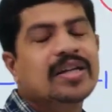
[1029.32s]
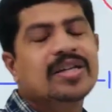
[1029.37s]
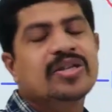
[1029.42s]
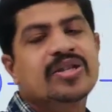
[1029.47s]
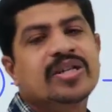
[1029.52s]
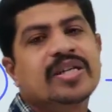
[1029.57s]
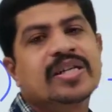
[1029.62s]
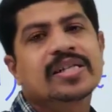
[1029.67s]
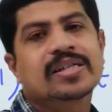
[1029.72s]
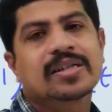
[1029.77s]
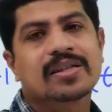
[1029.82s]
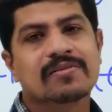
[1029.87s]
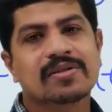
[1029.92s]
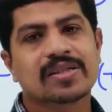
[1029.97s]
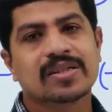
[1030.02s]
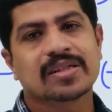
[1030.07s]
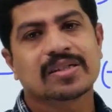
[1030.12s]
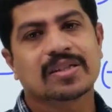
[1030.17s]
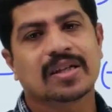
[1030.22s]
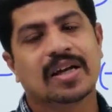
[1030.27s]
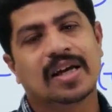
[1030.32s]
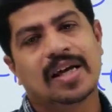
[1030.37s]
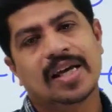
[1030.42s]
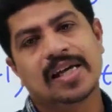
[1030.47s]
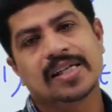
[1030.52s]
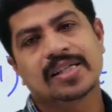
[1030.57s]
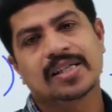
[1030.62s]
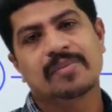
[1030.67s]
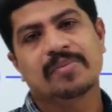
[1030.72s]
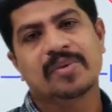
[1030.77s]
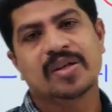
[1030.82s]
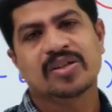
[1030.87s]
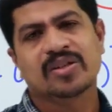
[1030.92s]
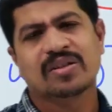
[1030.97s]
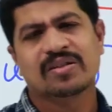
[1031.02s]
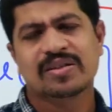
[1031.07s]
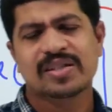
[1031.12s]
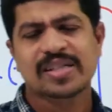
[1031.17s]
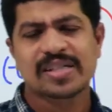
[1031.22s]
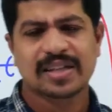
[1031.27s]
Engineering Services
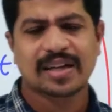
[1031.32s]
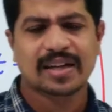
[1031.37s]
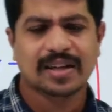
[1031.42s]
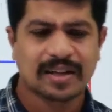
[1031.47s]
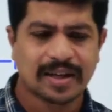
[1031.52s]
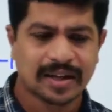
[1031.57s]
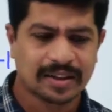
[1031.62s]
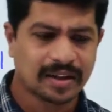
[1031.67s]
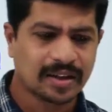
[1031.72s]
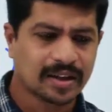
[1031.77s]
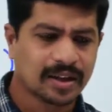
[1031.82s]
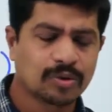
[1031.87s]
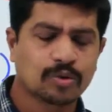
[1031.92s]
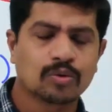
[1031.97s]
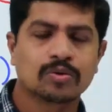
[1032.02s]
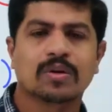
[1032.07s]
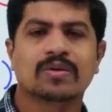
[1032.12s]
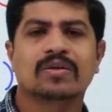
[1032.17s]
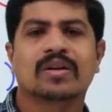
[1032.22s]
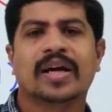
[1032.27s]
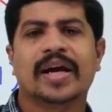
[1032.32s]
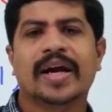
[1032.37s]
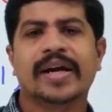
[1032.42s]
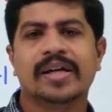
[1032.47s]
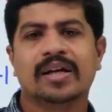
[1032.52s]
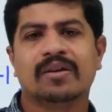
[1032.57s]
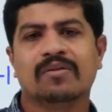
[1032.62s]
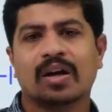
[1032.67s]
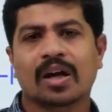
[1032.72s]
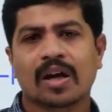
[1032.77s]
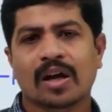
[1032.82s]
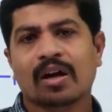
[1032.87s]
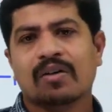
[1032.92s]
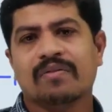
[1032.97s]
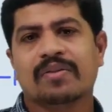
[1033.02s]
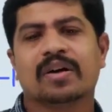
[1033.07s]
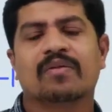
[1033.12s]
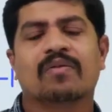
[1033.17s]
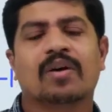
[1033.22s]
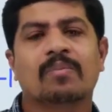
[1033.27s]
examination recently. I think in 2018,
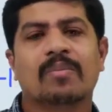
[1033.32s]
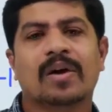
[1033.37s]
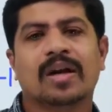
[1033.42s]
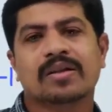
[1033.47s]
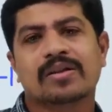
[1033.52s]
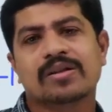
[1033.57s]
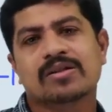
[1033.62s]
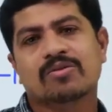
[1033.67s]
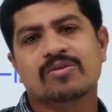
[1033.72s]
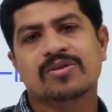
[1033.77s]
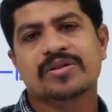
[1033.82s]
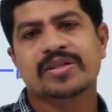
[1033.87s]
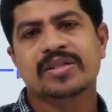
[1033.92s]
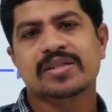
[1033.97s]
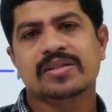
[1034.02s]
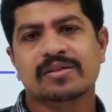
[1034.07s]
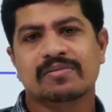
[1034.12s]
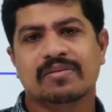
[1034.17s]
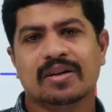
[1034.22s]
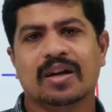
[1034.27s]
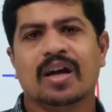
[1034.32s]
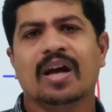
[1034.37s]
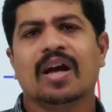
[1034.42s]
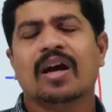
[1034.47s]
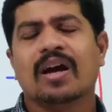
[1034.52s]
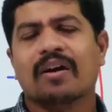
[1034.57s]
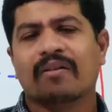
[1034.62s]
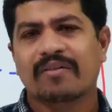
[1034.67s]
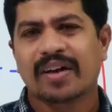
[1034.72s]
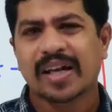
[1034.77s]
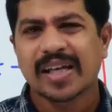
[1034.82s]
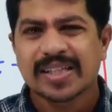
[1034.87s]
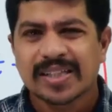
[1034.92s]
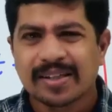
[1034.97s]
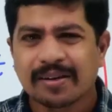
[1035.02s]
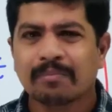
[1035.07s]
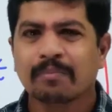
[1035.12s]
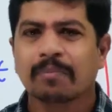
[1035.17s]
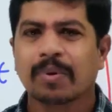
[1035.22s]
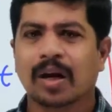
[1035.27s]
for 1 mark this question is given. Very
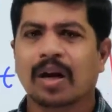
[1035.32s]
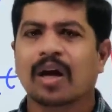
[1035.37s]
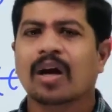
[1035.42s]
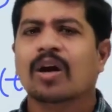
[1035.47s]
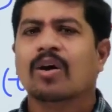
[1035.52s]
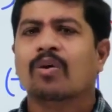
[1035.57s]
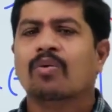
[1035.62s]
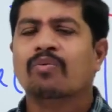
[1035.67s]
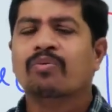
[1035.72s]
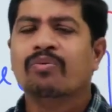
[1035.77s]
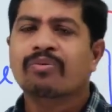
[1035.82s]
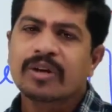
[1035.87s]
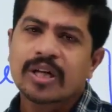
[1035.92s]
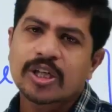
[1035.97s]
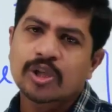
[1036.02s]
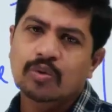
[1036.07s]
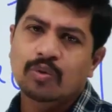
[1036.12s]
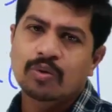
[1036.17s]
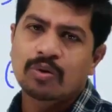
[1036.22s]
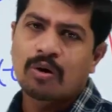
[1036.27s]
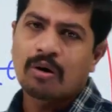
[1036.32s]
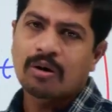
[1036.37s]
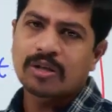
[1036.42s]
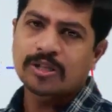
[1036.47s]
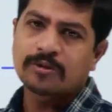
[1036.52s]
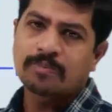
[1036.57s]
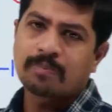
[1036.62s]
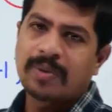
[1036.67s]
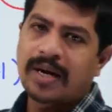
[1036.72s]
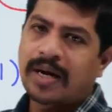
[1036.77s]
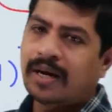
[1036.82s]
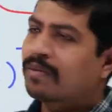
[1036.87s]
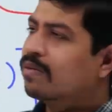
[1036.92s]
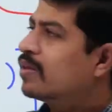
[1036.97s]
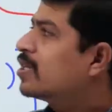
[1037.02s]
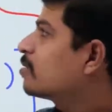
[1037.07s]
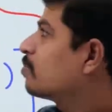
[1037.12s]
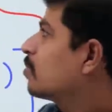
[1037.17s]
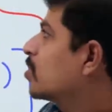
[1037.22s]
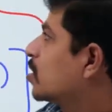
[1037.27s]
simple. We should not spend
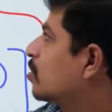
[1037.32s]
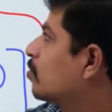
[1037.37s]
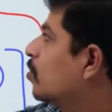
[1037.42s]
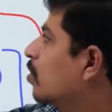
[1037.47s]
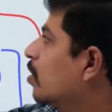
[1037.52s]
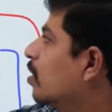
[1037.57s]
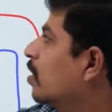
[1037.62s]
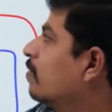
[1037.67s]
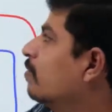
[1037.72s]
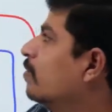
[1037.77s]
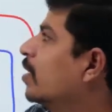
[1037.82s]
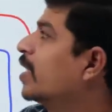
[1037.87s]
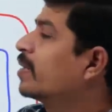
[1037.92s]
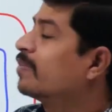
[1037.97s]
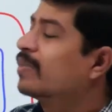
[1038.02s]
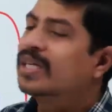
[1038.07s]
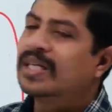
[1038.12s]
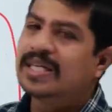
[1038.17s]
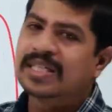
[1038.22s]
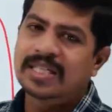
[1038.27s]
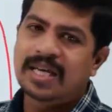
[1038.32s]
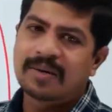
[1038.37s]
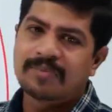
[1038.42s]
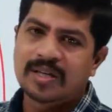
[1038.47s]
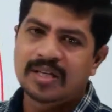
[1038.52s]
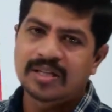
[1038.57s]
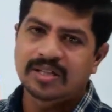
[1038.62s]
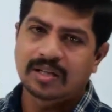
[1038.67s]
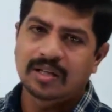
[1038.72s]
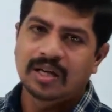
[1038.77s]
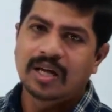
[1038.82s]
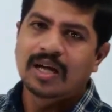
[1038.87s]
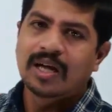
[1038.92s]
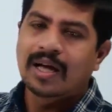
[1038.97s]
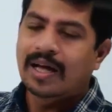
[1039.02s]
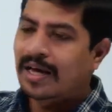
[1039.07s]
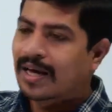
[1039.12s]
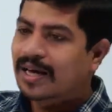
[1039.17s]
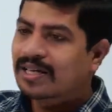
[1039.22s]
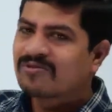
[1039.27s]
this much amount of time in examination.
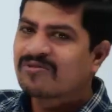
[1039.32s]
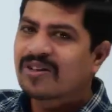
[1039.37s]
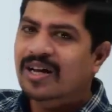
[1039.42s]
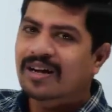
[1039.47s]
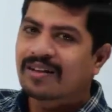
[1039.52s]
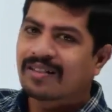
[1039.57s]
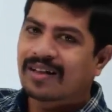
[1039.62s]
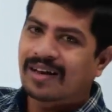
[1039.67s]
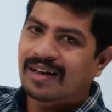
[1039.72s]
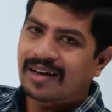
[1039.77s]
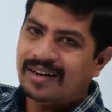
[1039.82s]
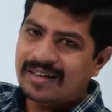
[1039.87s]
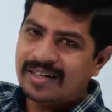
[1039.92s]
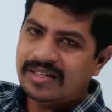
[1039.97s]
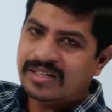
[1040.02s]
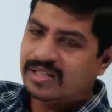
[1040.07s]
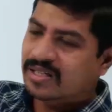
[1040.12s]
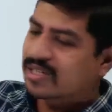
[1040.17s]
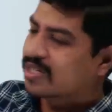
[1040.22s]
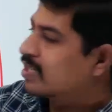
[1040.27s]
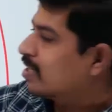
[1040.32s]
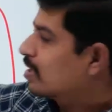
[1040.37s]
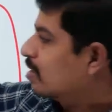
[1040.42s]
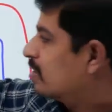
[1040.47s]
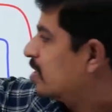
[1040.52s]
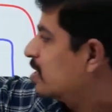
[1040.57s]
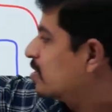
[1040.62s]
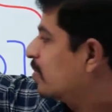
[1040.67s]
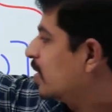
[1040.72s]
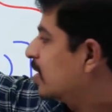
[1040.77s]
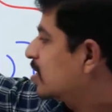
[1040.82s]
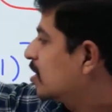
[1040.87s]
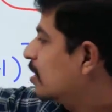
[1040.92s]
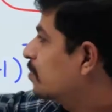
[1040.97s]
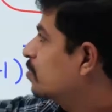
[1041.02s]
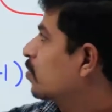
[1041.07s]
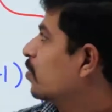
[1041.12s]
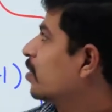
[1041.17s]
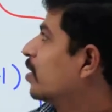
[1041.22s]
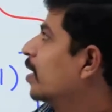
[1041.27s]
As we are at the learning stage, these many
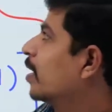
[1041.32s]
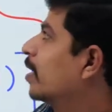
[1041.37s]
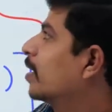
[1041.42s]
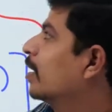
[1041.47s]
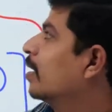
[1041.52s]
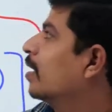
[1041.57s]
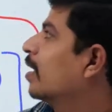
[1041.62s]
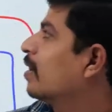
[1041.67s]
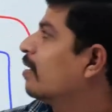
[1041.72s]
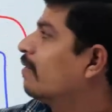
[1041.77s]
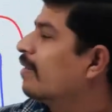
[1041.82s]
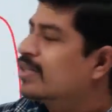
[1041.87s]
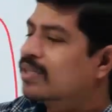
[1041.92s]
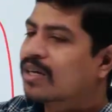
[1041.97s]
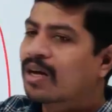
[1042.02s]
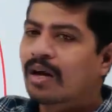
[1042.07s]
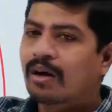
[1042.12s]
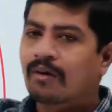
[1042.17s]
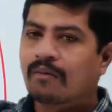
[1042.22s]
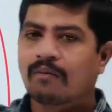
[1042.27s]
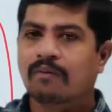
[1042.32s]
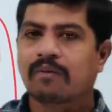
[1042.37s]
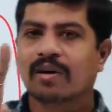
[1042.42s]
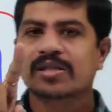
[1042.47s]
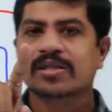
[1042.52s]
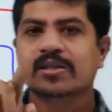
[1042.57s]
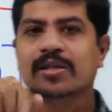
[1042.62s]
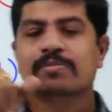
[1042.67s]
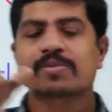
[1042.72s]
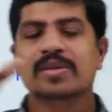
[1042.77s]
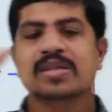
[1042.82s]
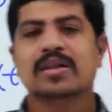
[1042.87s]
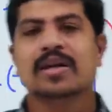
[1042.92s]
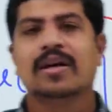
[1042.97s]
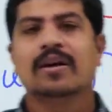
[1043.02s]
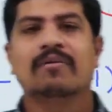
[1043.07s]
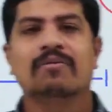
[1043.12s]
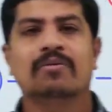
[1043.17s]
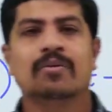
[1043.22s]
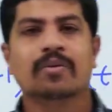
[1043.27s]
steps we taken. Otherwise, one step is
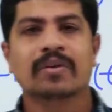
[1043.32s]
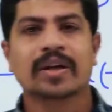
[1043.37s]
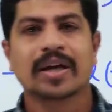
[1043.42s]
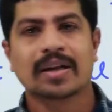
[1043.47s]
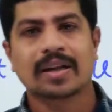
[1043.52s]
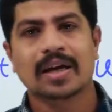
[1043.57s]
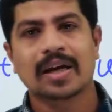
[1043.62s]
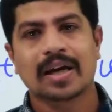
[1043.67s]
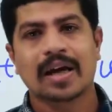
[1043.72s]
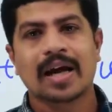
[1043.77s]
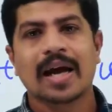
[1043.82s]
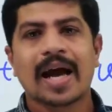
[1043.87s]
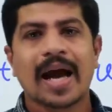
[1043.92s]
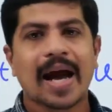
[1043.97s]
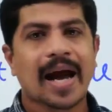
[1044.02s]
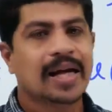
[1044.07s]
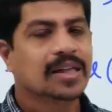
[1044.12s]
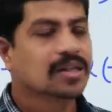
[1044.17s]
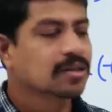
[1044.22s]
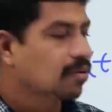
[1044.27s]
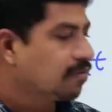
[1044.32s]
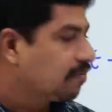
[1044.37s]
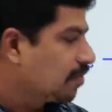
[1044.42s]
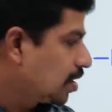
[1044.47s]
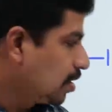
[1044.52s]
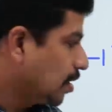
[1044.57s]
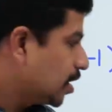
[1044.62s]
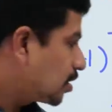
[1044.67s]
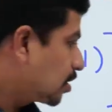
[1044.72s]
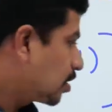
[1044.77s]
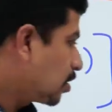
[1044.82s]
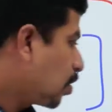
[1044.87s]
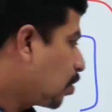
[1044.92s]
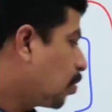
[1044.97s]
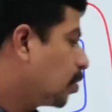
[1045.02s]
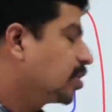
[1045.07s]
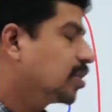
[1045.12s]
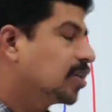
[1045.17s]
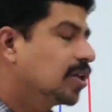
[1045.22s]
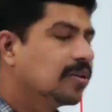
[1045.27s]
enough to get the answer for this
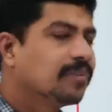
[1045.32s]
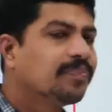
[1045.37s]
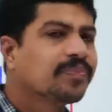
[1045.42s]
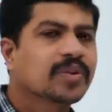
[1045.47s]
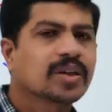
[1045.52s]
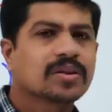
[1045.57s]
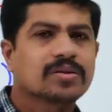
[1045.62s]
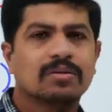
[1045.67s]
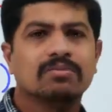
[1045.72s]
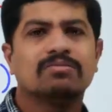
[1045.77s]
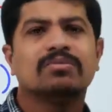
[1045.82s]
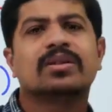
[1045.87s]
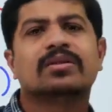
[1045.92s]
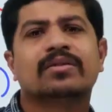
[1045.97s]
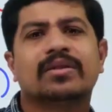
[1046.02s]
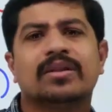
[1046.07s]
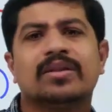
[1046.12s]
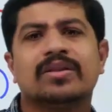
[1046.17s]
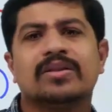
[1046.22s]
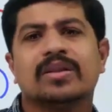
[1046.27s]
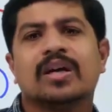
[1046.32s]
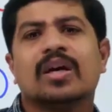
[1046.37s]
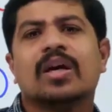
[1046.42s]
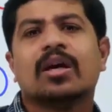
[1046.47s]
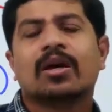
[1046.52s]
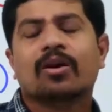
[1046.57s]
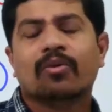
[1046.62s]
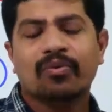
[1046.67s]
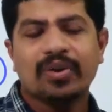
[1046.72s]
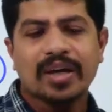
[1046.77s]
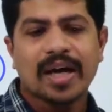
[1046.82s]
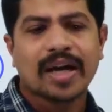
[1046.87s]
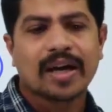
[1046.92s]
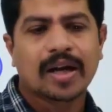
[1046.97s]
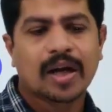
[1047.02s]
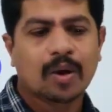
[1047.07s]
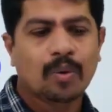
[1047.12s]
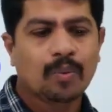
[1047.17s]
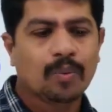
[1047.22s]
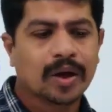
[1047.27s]
question. So with this, we are
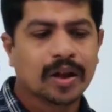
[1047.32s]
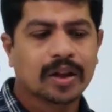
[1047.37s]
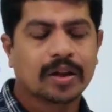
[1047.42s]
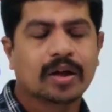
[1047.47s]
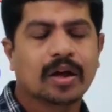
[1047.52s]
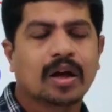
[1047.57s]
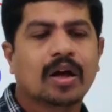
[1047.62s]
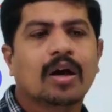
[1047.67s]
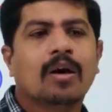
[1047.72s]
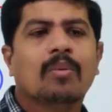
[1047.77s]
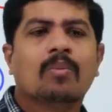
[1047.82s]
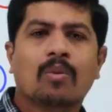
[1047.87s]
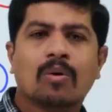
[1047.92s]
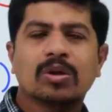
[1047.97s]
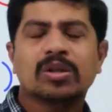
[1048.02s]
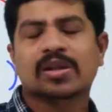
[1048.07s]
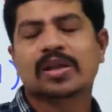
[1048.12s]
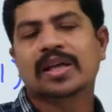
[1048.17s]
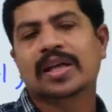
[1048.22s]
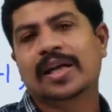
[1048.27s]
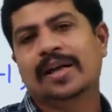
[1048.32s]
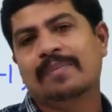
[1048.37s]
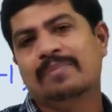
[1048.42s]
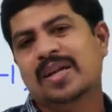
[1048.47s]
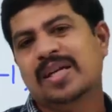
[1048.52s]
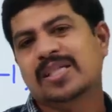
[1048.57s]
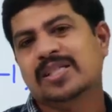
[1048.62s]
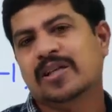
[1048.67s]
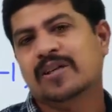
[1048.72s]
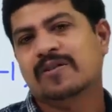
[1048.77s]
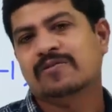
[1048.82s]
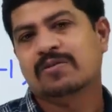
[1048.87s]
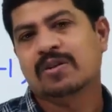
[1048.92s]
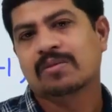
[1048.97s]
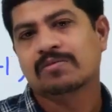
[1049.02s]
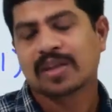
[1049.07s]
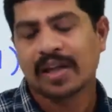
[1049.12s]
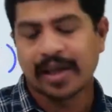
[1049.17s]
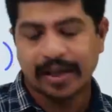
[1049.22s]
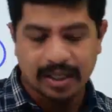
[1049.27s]
done with mostly Laplace
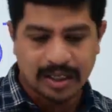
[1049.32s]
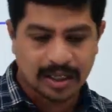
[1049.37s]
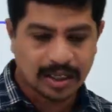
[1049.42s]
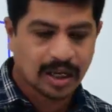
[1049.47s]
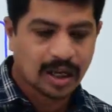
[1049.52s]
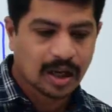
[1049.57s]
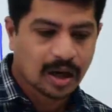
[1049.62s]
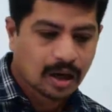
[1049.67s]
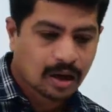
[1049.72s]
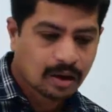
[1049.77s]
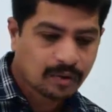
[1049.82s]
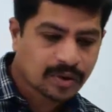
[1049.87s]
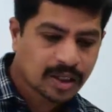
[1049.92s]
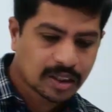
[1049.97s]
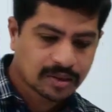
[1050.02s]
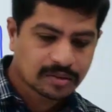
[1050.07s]
transforms. Like I